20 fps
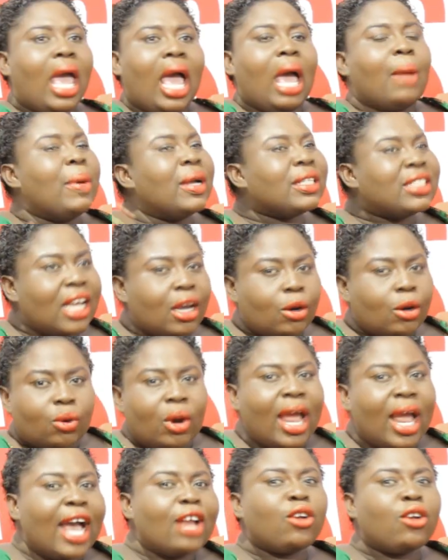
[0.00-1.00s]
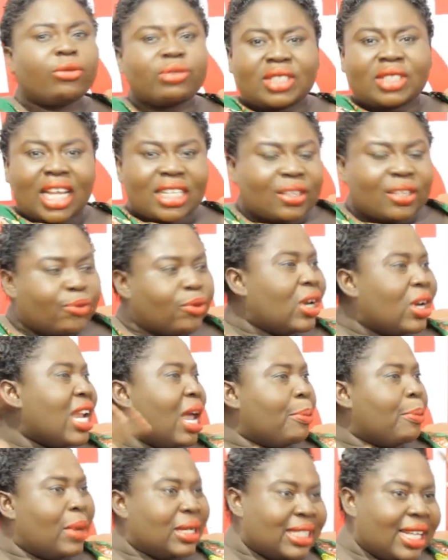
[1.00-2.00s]
A major head of state, for an
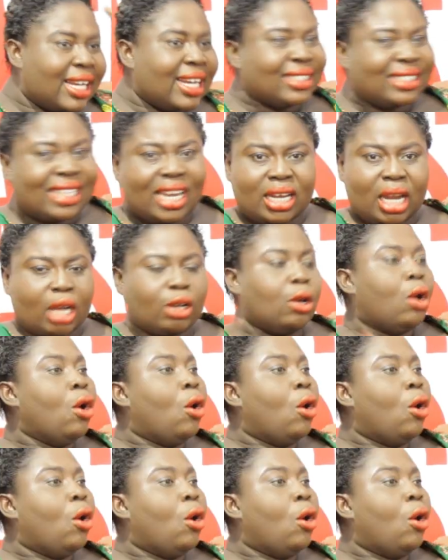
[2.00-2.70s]
ambassador, that's that.